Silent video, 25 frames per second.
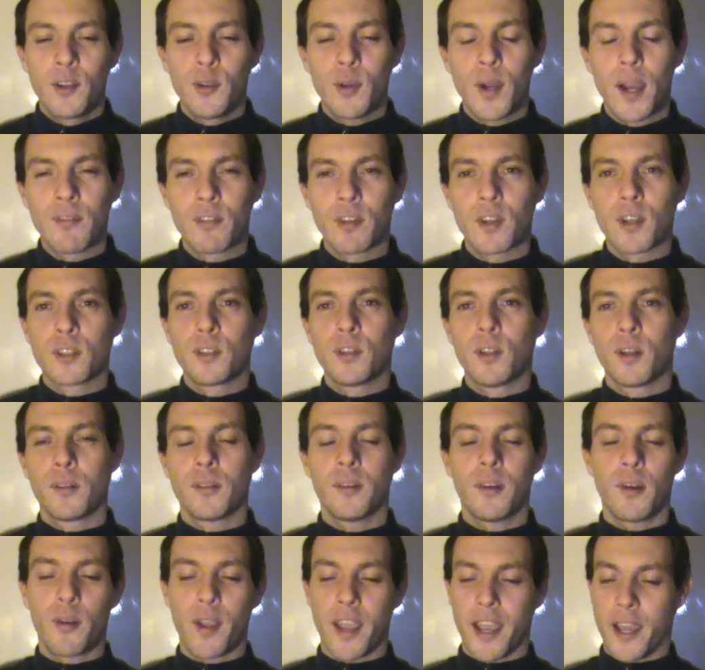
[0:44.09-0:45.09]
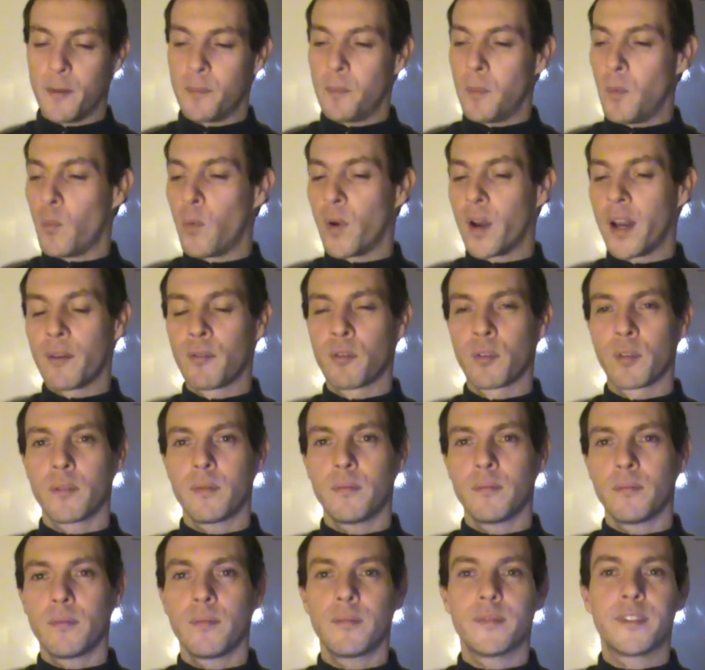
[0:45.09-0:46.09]
You have a okay,
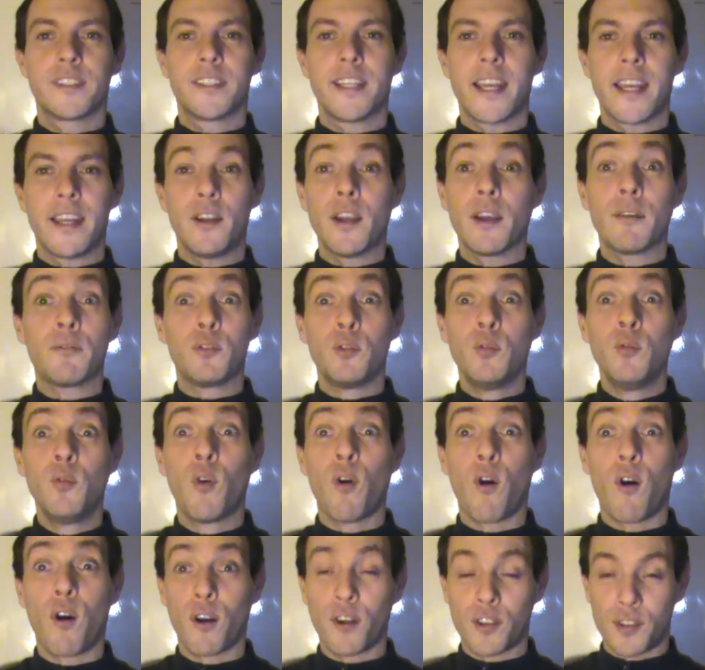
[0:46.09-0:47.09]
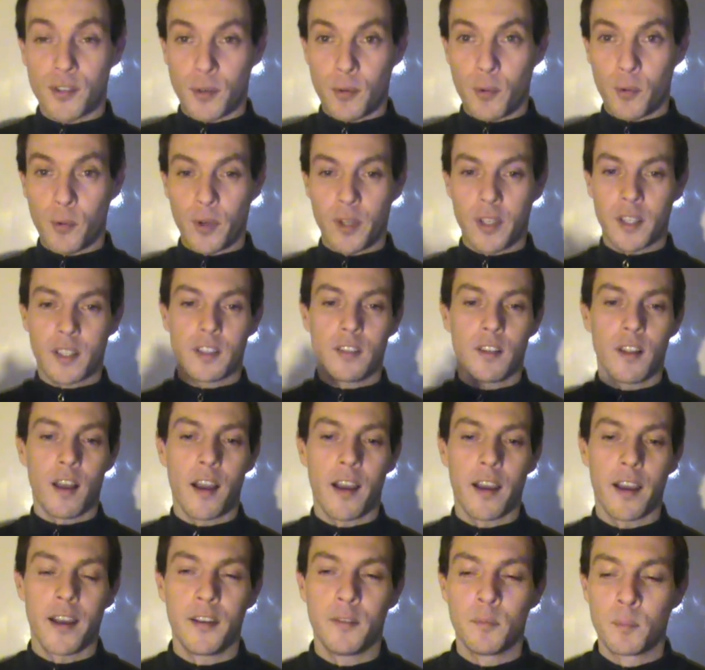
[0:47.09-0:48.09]
whatever. Say you have two cars that are going to
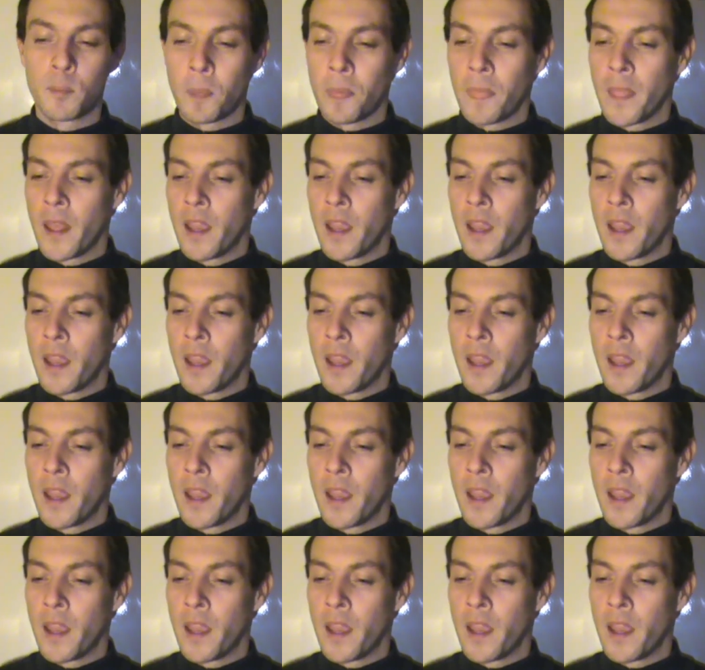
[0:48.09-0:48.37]
collide."